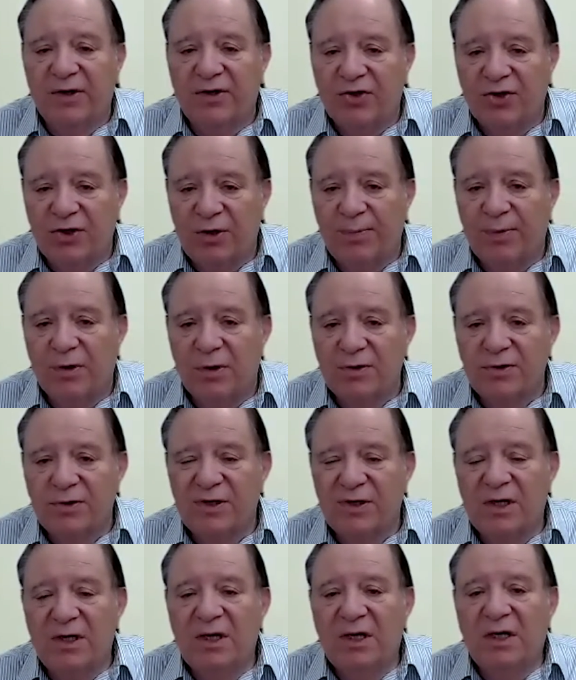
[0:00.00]
shippers
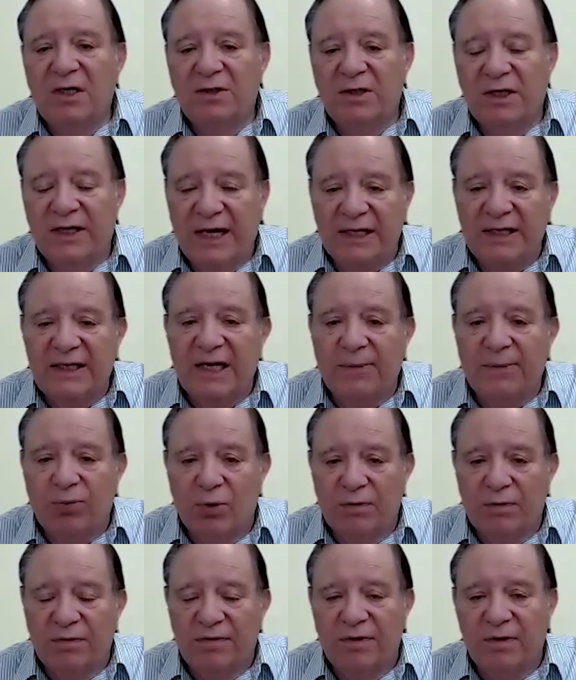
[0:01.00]
to get that
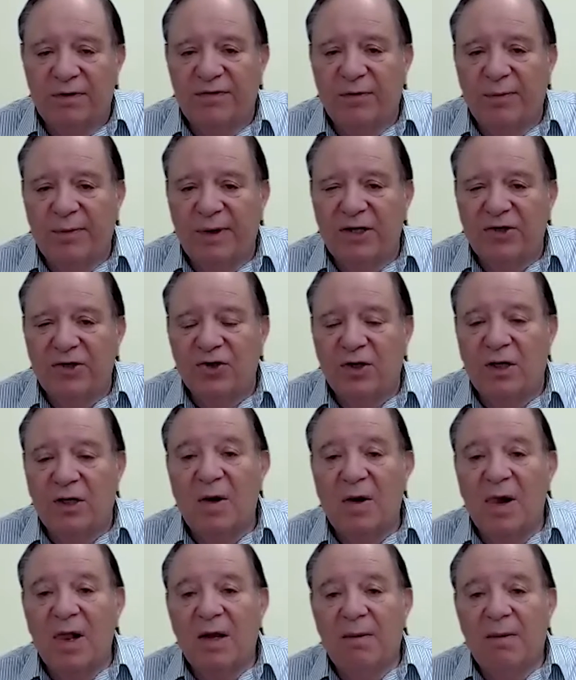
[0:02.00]
proof of information,